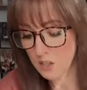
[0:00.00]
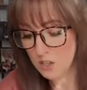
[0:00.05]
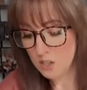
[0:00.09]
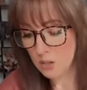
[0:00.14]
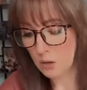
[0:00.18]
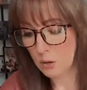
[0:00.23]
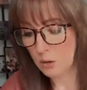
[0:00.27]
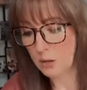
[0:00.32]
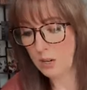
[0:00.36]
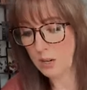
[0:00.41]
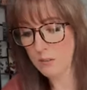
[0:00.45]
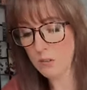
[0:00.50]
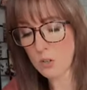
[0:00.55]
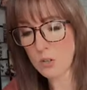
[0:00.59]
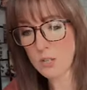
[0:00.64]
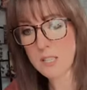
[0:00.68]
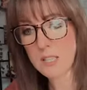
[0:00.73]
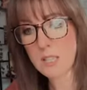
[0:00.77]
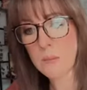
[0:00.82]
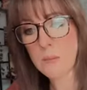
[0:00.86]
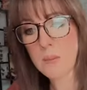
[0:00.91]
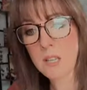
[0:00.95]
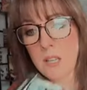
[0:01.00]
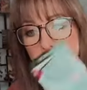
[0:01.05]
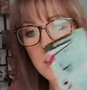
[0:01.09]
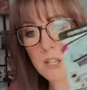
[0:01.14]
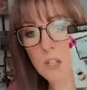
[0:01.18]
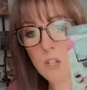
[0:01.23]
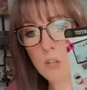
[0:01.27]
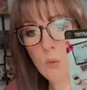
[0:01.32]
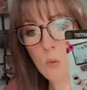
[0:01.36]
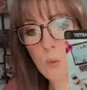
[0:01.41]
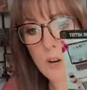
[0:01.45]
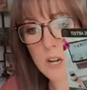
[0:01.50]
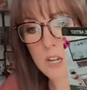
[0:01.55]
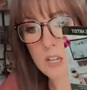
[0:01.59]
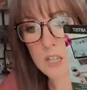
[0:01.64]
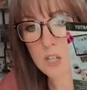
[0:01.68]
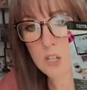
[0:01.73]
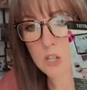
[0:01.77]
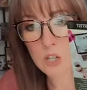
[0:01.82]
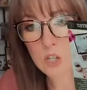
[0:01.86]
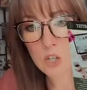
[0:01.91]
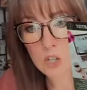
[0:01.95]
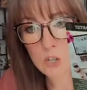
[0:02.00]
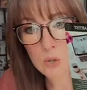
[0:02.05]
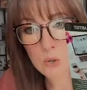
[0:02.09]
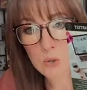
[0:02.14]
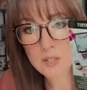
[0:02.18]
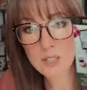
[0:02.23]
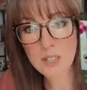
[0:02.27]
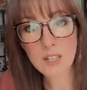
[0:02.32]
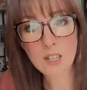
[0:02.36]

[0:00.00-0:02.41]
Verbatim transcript: So if there's something that you're wanting to do,